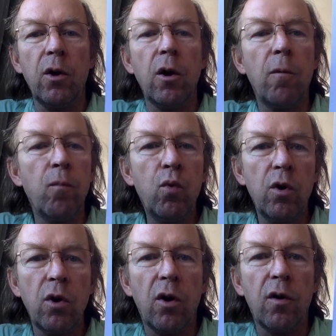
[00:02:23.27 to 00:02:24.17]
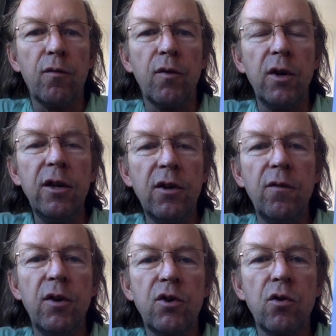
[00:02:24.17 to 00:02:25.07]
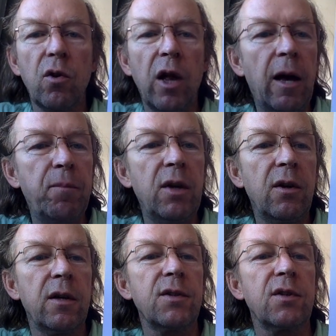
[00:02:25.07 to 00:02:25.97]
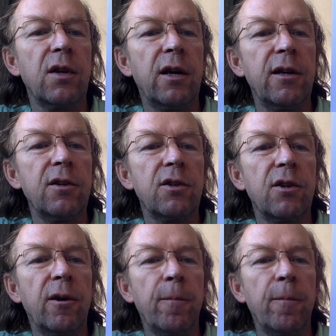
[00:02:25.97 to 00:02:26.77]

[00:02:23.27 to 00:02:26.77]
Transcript: a moon of individual happiness and